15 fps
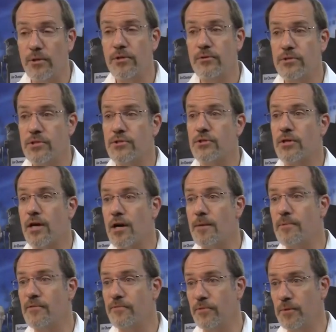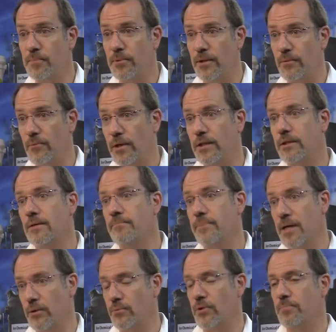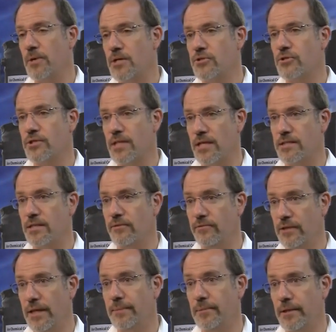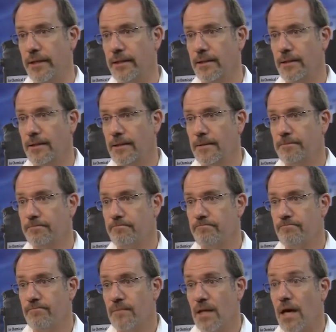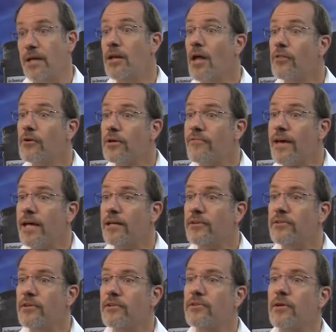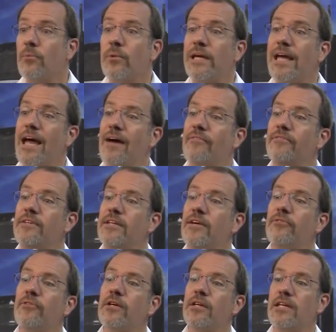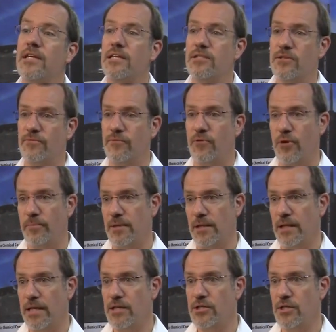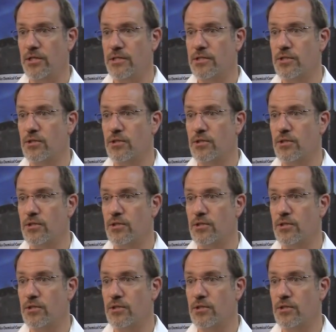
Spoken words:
reduces your carbon footprint when compared with pressure-sensitive labeling. Another advantage is that we have different adhesive formulations,